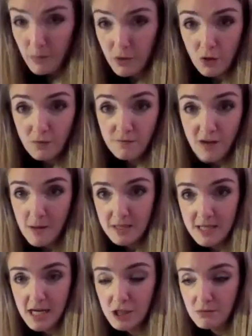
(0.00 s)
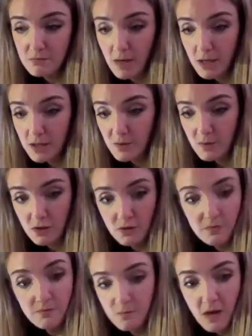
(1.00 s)
Put it on fermentation mode, which
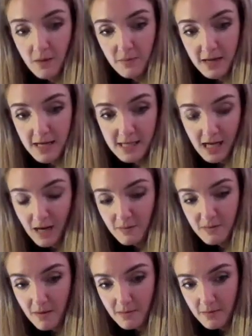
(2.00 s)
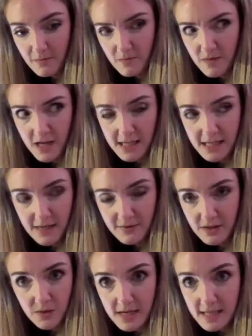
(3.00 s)
will heat it up to maybe 37
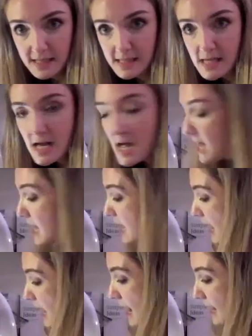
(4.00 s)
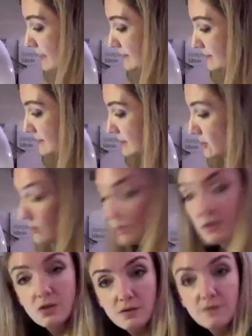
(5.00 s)
degrees, and you
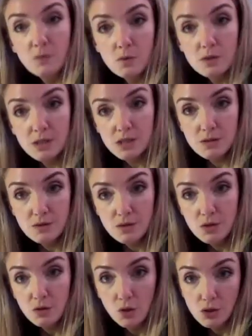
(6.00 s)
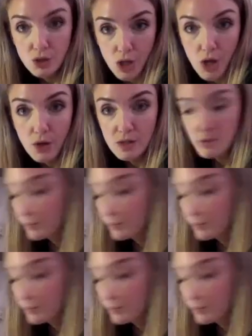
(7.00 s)
can sort of force your dough to